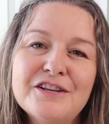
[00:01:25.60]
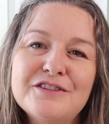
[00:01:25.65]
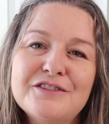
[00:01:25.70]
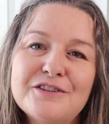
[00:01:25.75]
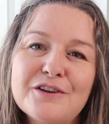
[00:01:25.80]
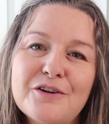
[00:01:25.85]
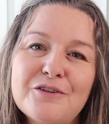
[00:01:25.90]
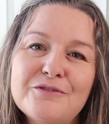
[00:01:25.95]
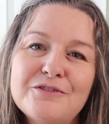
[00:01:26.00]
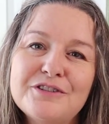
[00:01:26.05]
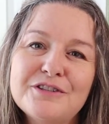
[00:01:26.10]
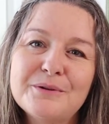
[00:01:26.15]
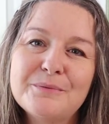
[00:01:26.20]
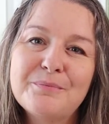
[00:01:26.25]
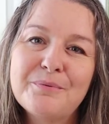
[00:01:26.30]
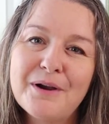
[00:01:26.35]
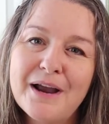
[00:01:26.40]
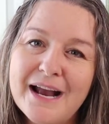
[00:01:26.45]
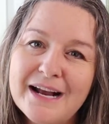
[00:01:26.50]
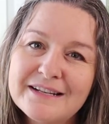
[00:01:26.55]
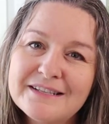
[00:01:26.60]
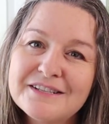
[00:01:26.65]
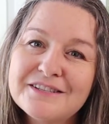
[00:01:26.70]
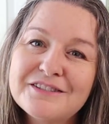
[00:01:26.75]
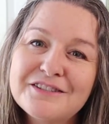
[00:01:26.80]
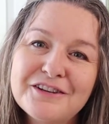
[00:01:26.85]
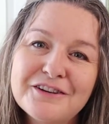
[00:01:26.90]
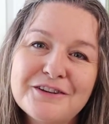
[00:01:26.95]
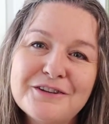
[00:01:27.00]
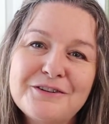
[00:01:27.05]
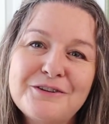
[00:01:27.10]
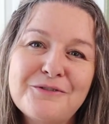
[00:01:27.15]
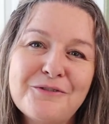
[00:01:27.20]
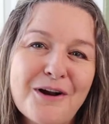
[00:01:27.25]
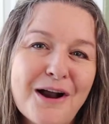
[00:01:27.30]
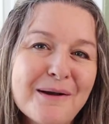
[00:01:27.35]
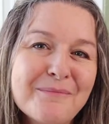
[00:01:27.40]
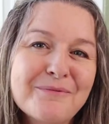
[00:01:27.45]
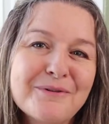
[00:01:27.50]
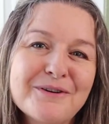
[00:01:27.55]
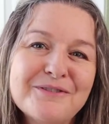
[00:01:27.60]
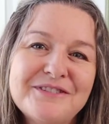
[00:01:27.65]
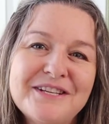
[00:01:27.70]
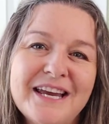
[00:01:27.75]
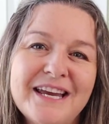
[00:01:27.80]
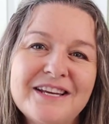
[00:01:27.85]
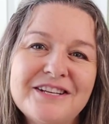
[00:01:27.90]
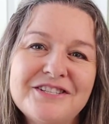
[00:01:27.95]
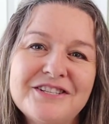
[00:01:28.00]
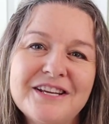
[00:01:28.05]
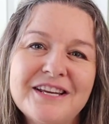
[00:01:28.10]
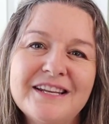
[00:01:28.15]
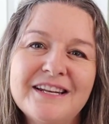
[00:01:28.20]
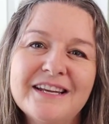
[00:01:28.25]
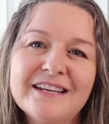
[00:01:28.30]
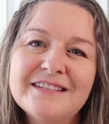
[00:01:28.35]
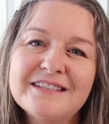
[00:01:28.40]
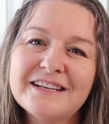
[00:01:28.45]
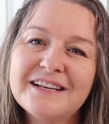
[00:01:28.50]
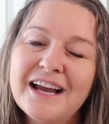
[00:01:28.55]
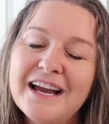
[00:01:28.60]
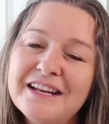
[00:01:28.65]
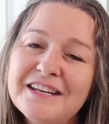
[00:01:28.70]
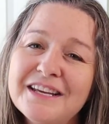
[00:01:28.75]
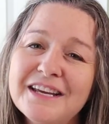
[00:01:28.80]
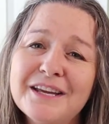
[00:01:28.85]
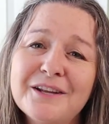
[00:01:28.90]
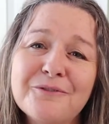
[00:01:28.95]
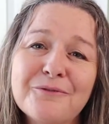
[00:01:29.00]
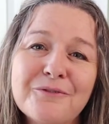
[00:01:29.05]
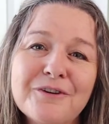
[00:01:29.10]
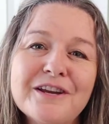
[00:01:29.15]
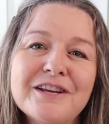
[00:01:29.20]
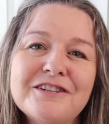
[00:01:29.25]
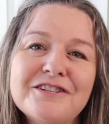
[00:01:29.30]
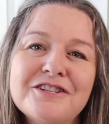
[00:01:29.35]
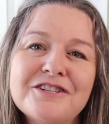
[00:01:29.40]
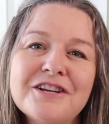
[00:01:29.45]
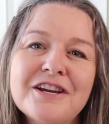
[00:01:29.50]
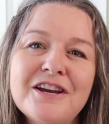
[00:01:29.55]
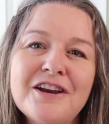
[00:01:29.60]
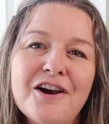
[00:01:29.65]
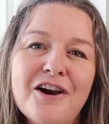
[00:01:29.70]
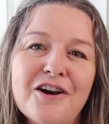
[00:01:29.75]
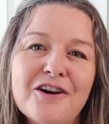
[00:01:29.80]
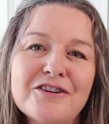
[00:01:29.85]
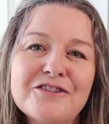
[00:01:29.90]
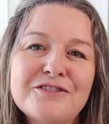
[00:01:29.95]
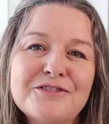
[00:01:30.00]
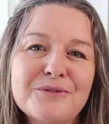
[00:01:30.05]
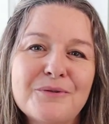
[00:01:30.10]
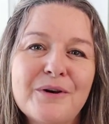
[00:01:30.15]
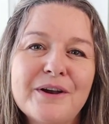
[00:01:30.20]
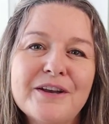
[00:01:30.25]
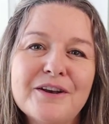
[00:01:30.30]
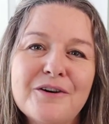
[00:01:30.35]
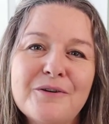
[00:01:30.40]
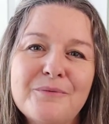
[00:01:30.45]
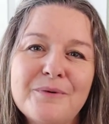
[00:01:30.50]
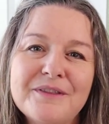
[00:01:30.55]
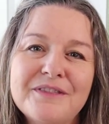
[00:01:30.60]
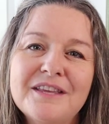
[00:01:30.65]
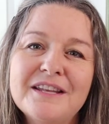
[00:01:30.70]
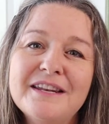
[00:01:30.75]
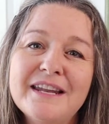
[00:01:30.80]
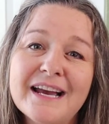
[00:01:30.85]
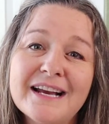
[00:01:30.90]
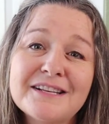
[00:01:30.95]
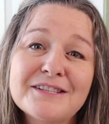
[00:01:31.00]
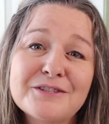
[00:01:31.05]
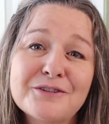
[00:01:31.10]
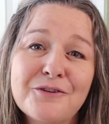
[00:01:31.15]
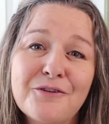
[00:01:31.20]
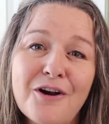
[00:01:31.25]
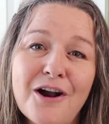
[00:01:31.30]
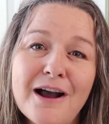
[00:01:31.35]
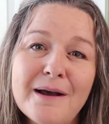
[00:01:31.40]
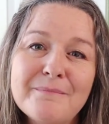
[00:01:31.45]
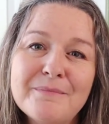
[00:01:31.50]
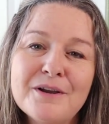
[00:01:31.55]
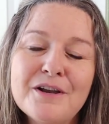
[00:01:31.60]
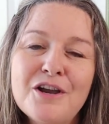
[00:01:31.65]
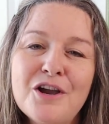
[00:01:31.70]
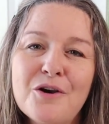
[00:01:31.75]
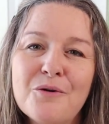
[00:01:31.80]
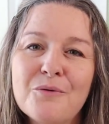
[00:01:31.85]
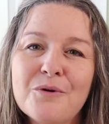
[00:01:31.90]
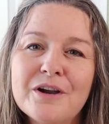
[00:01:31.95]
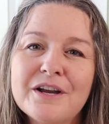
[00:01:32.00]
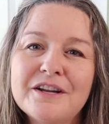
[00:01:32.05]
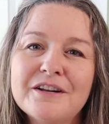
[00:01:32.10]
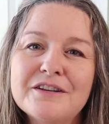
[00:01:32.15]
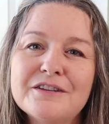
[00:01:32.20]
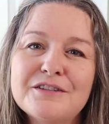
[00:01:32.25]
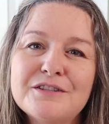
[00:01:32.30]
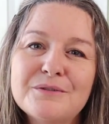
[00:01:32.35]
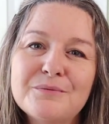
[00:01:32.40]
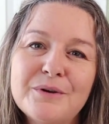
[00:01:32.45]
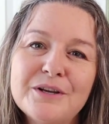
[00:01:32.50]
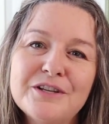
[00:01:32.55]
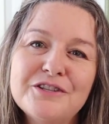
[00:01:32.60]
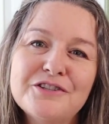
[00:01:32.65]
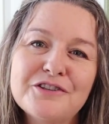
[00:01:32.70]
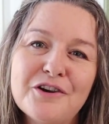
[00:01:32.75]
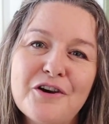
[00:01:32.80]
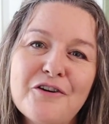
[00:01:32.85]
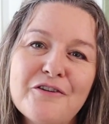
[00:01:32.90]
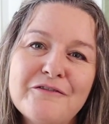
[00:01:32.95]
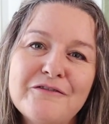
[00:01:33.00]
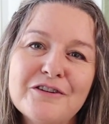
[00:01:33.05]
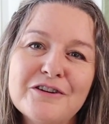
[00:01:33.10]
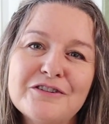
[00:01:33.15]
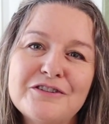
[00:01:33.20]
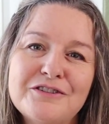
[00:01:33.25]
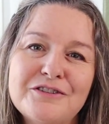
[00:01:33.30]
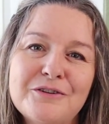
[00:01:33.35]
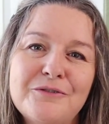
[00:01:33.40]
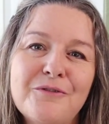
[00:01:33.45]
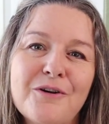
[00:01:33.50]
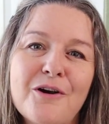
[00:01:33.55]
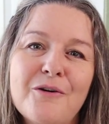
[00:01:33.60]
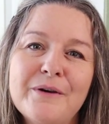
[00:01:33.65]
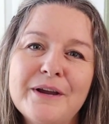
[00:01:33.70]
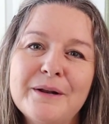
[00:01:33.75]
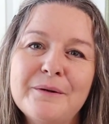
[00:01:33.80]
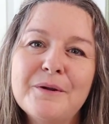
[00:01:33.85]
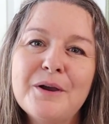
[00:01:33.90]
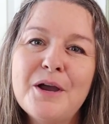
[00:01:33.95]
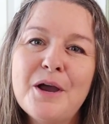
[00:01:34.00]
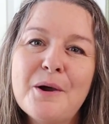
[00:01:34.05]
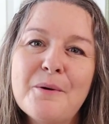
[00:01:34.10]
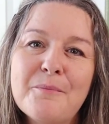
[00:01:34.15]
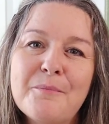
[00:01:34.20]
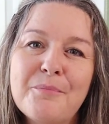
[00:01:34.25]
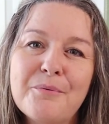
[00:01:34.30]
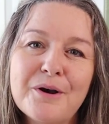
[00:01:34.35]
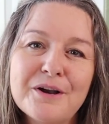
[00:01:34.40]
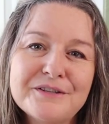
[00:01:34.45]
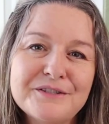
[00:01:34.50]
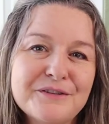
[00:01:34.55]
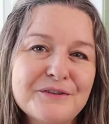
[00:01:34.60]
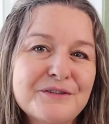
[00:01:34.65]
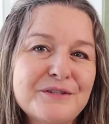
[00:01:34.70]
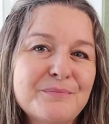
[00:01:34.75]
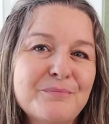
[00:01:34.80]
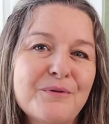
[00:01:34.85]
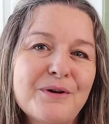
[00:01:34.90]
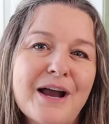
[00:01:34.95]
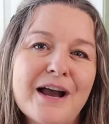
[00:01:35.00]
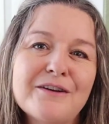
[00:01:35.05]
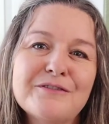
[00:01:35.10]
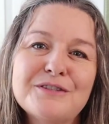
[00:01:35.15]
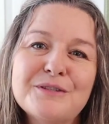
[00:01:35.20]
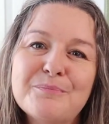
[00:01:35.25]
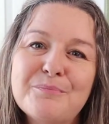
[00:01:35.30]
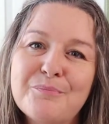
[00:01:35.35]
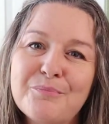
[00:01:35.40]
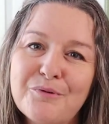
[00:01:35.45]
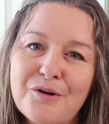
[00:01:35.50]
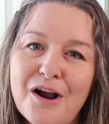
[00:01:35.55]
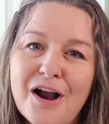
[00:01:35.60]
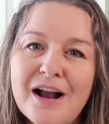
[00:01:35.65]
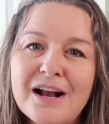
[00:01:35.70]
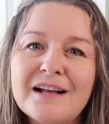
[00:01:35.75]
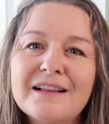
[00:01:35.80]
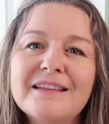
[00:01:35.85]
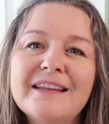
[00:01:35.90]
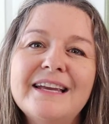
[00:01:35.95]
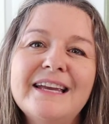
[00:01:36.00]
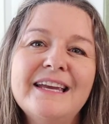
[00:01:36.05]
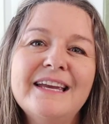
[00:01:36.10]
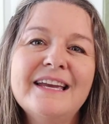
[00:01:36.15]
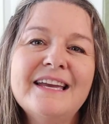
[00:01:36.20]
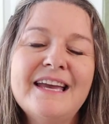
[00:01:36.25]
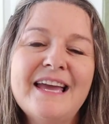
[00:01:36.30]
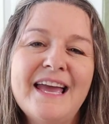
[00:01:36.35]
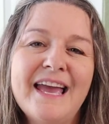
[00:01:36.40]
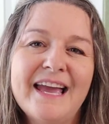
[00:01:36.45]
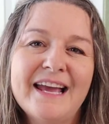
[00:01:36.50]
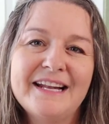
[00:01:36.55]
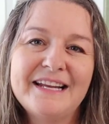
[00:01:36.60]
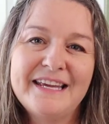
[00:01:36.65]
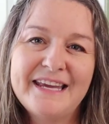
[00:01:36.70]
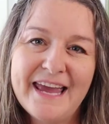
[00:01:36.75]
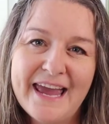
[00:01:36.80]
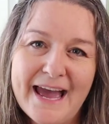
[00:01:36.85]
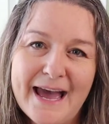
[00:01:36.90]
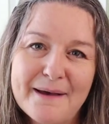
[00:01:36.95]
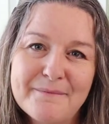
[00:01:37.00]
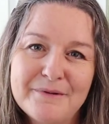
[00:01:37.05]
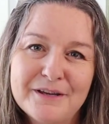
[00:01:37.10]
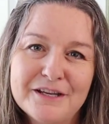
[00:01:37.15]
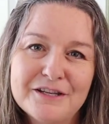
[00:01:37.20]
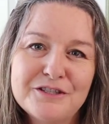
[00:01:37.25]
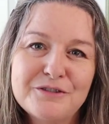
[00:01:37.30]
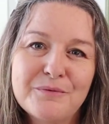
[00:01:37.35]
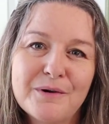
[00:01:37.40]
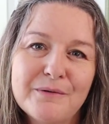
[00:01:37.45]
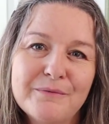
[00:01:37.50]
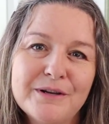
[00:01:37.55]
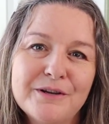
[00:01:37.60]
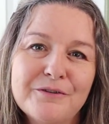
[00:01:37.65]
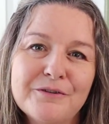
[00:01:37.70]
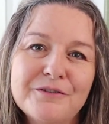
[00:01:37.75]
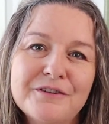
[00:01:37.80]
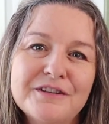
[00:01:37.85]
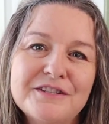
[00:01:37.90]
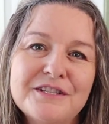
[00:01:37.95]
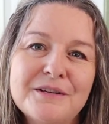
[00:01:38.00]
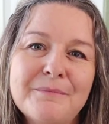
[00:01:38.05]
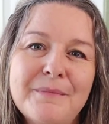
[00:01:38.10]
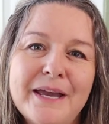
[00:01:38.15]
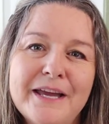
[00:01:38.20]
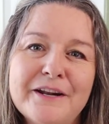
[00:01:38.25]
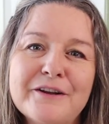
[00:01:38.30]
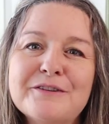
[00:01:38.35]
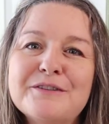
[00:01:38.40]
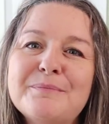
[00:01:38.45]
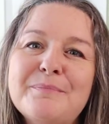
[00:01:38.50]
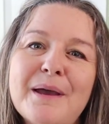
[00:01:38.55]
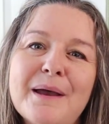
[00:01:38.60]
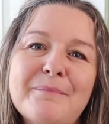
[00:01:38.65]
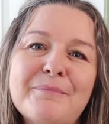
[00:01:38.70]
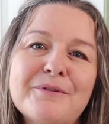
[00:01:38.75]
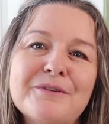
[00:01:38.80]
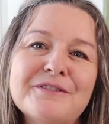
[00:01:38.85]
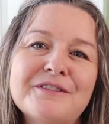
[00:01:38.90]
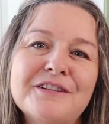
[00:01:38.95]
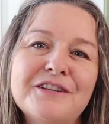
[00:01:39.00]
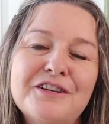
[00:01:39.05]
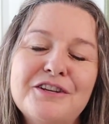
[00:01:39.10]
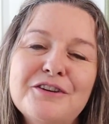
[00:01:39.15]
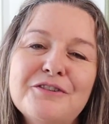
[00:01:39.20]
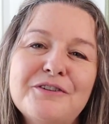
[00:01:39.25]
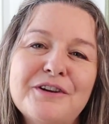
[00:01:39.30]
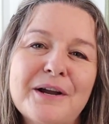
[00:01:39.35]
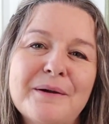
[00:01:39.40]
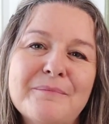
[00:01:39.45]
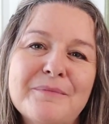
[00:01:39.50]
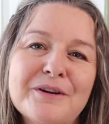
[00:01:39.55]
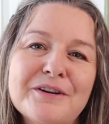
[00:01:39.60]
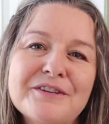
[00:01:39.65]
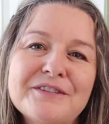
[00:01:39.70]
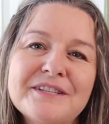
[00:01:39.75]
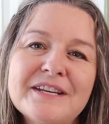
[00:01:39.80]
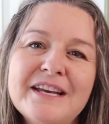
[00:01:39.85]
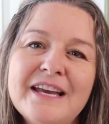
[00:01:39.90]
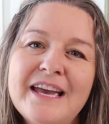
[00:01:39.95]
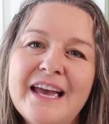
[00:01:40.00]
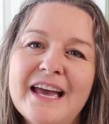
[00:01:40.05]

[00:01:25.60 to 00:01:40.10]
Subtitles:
So to practice good crop rotation and to kind of enrich our soil with the next crop, we're gonna switch over to growing Brussels sprouts, broccoli, and cabbage, where we grew the tomatoes, peppers, and cucumbers.